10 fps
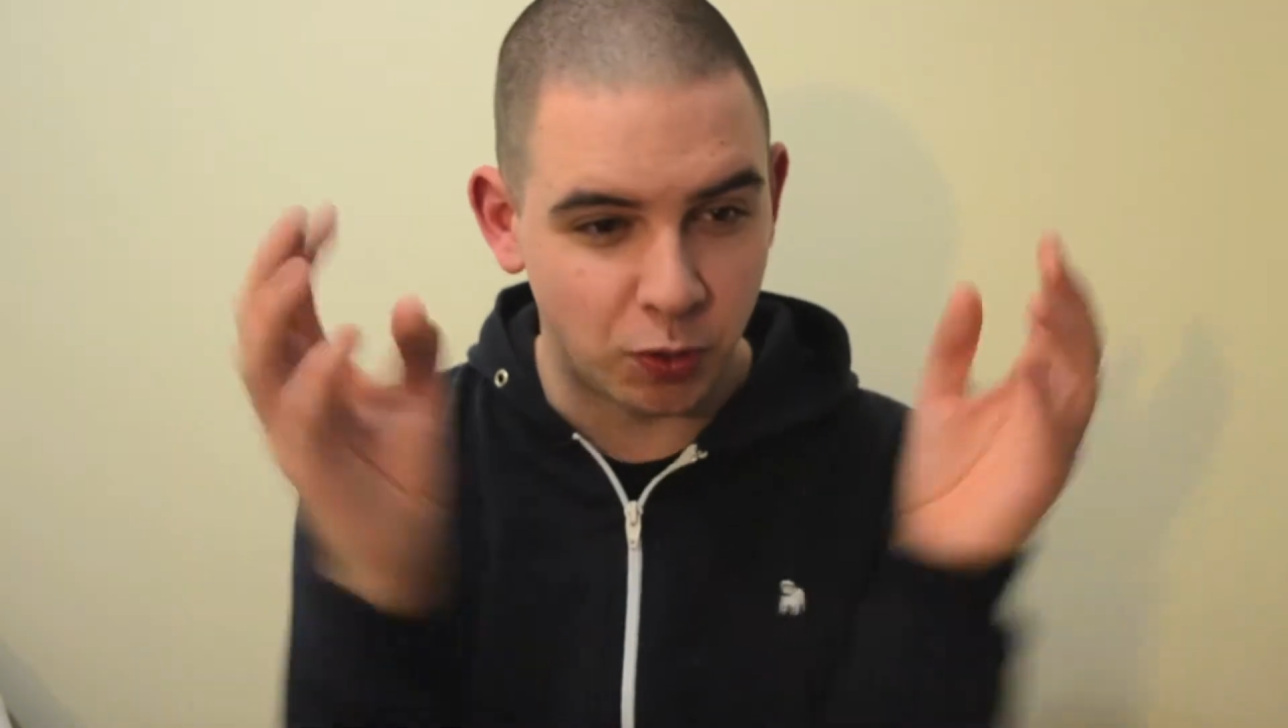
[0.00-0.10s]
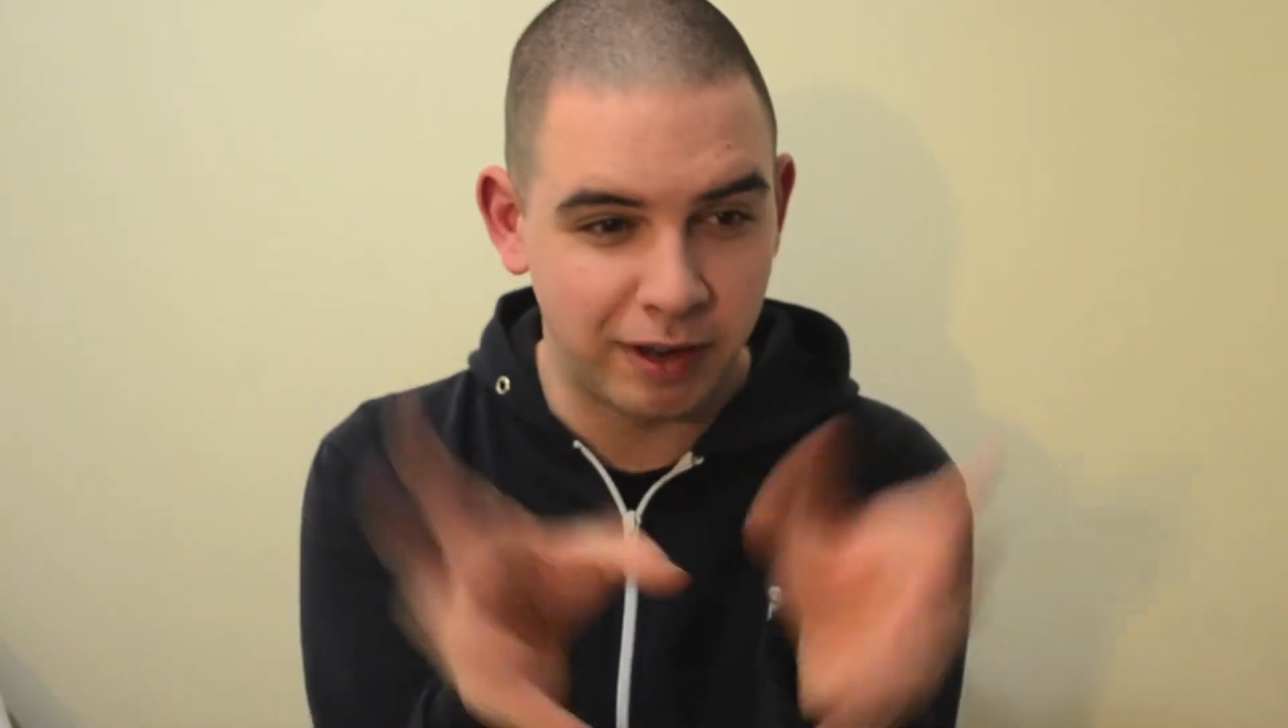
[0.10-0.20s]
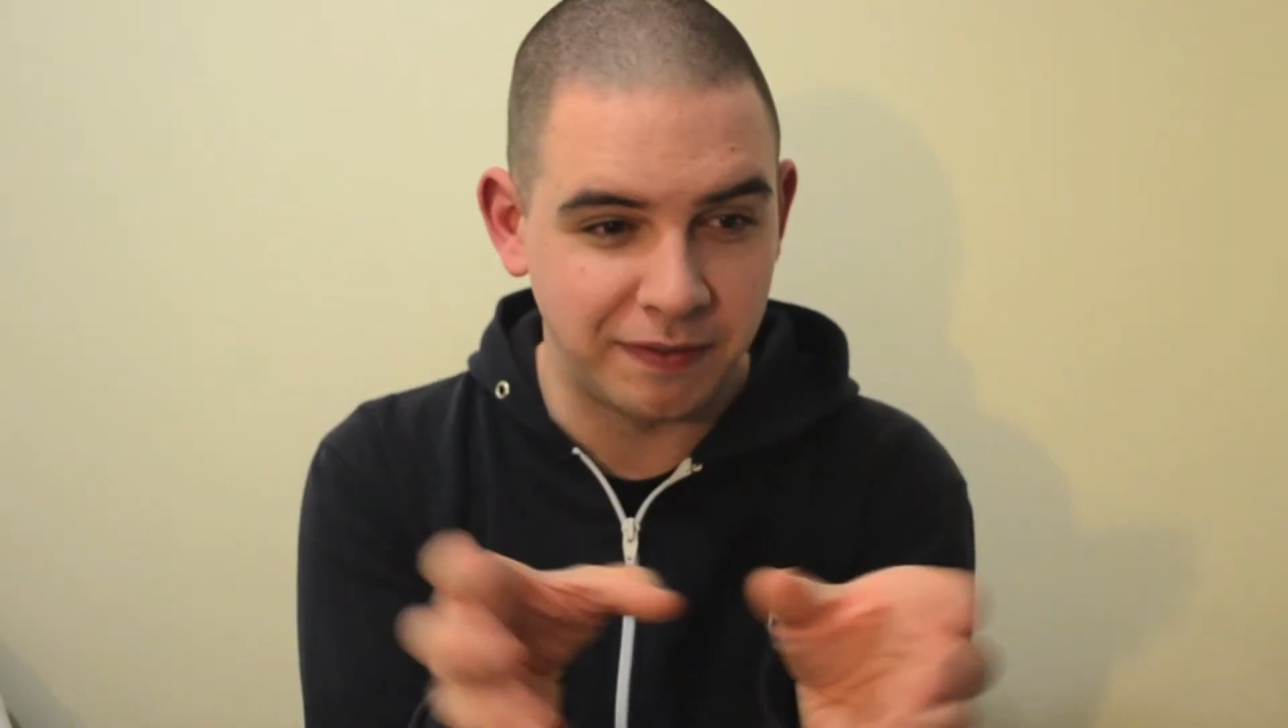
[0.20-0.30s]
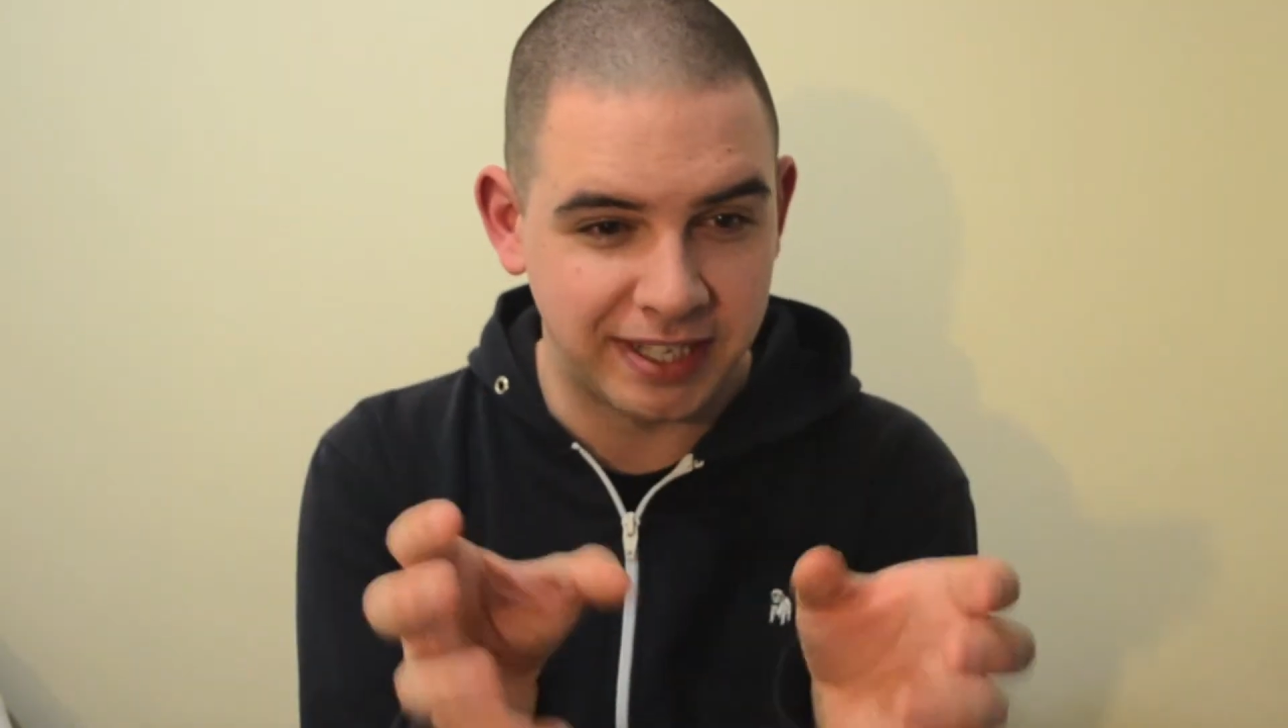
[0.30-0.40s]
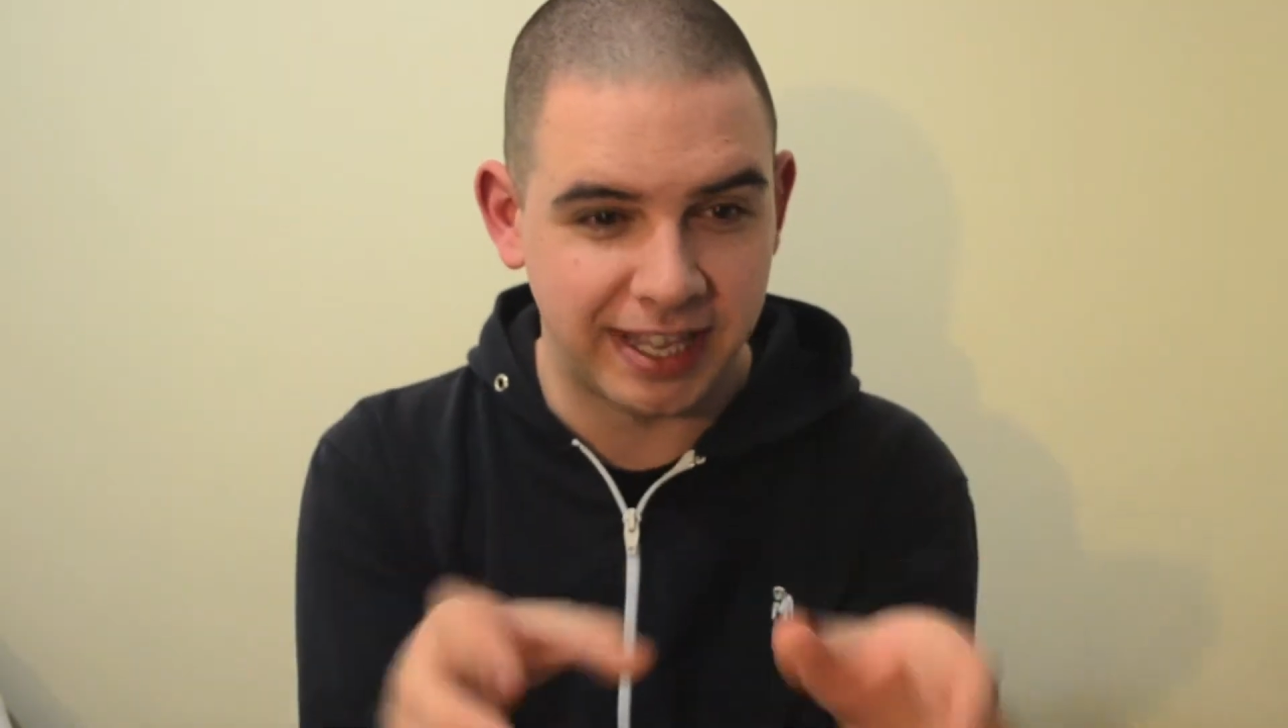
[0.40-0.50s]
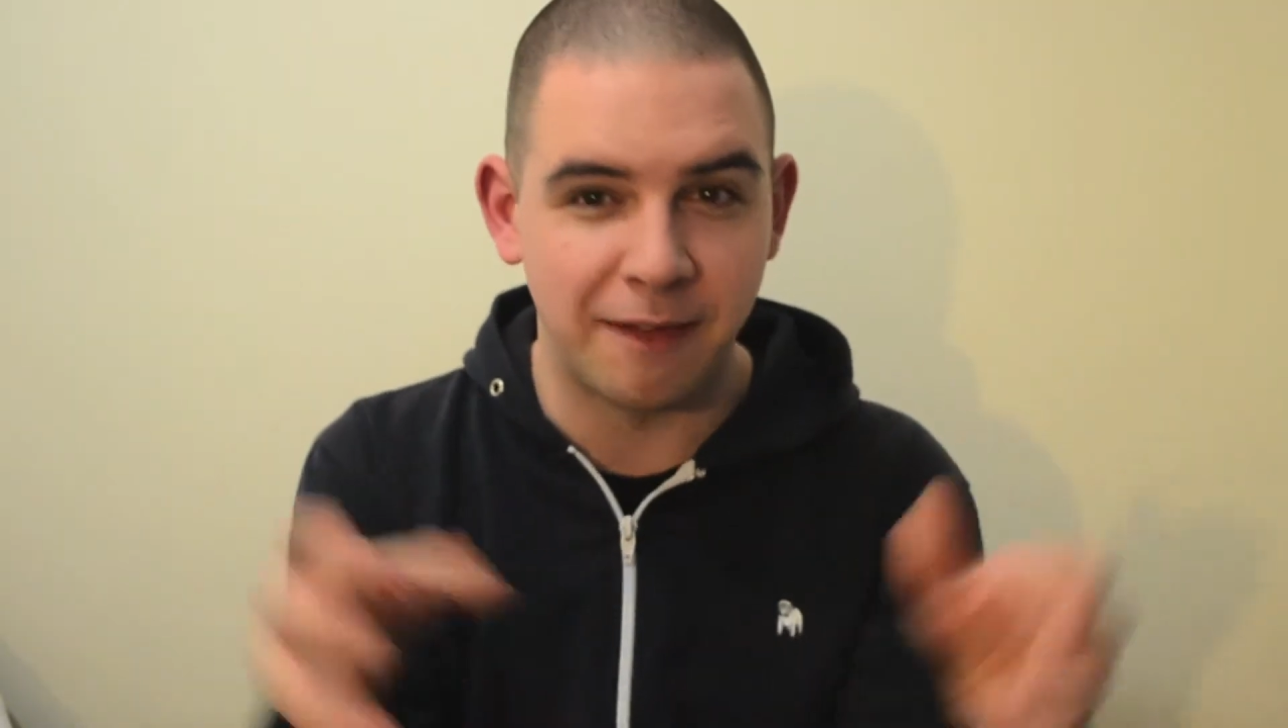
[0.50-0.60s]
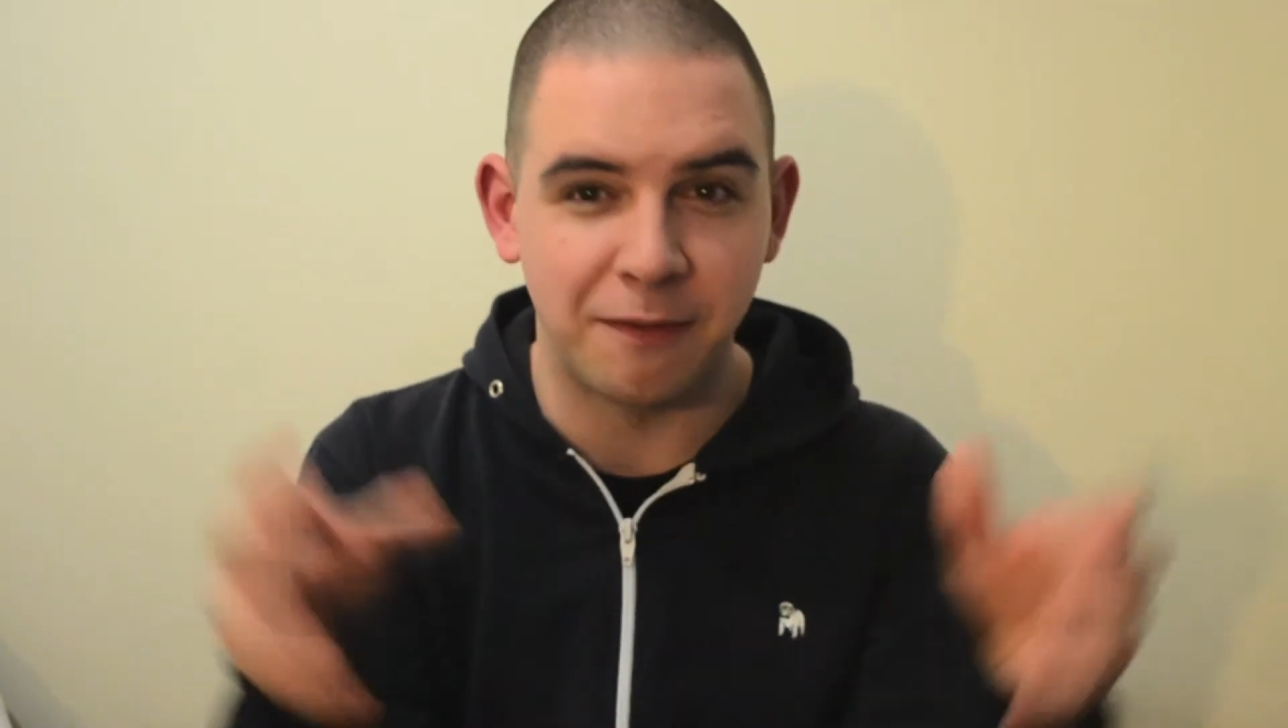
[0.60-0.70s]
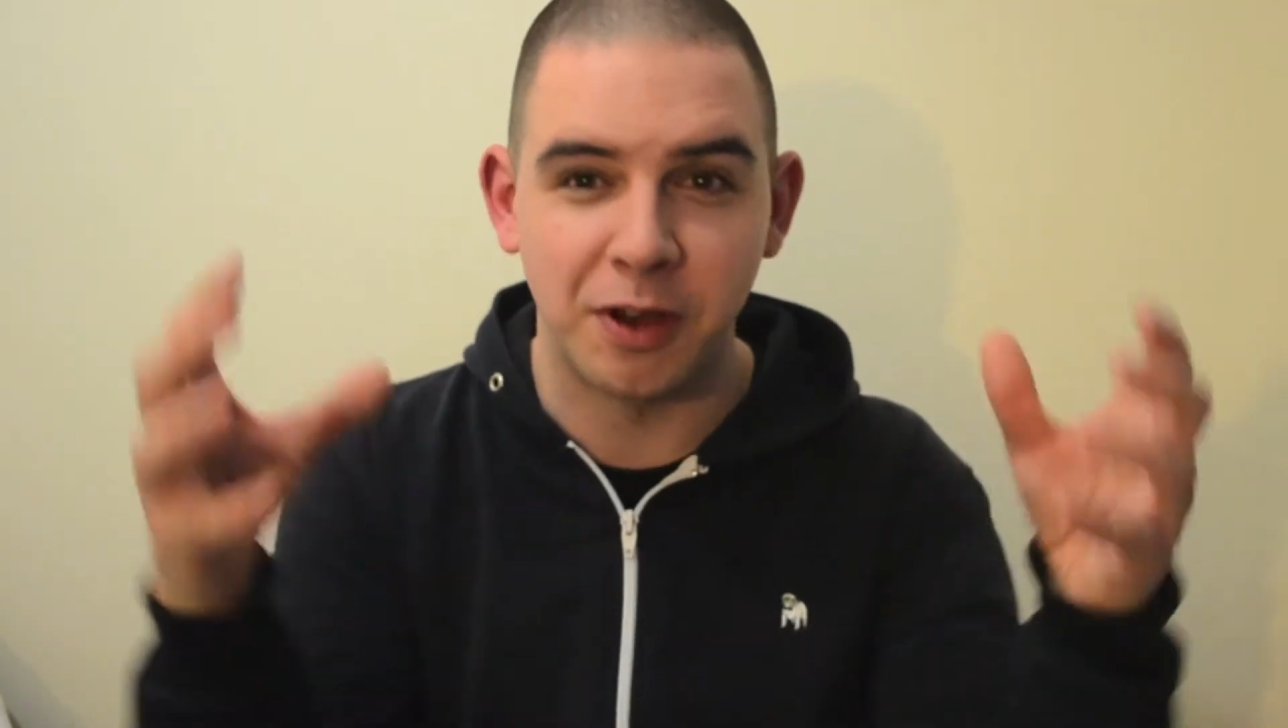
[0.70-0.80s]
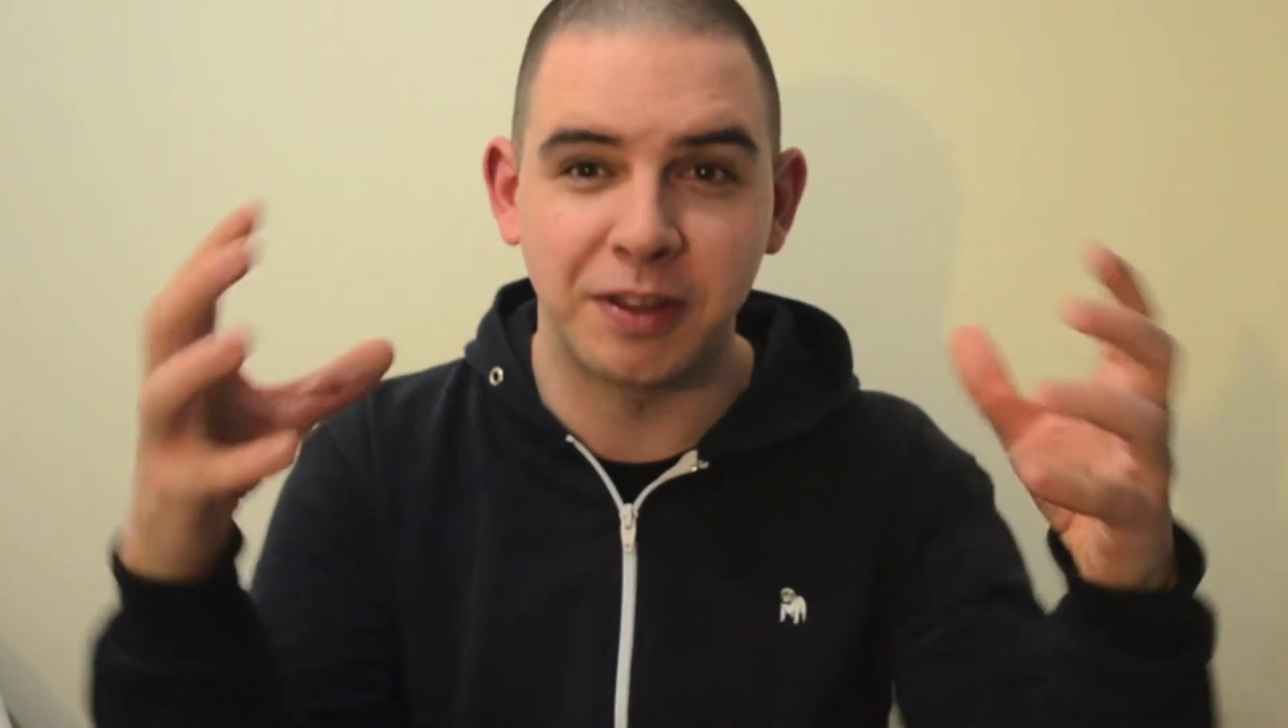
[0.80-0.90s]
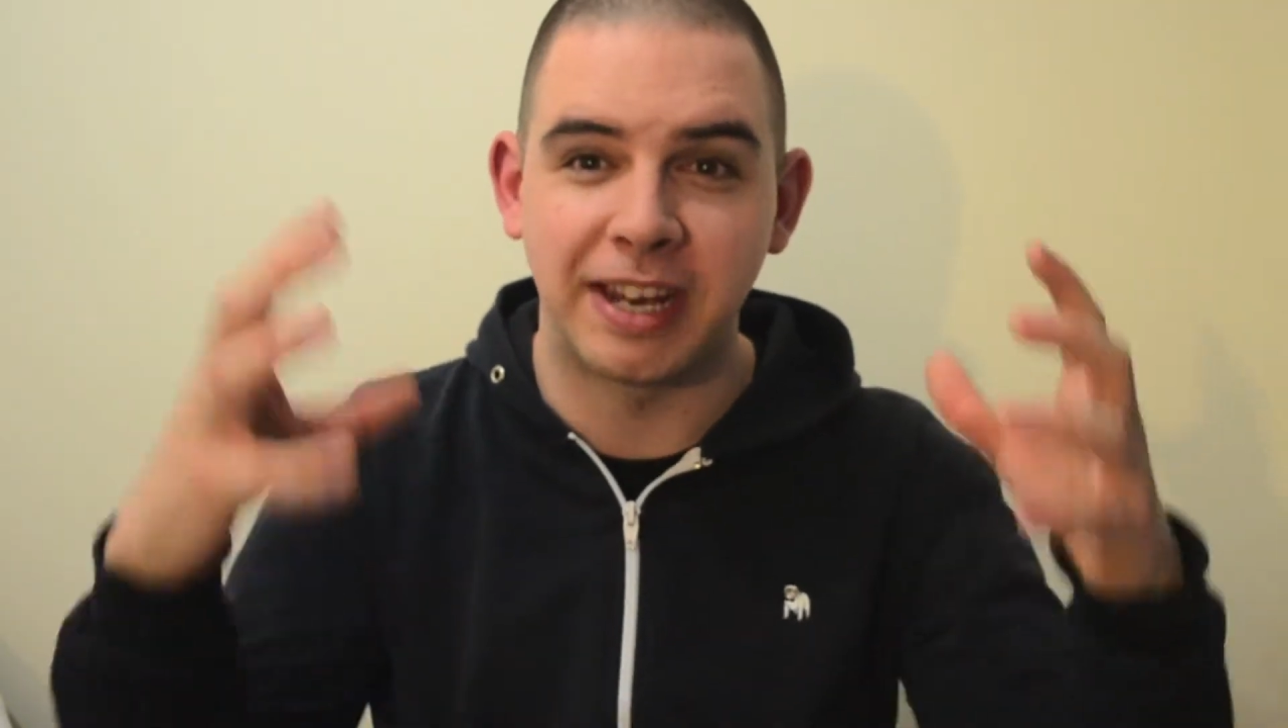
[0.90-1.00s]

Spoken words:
who live together,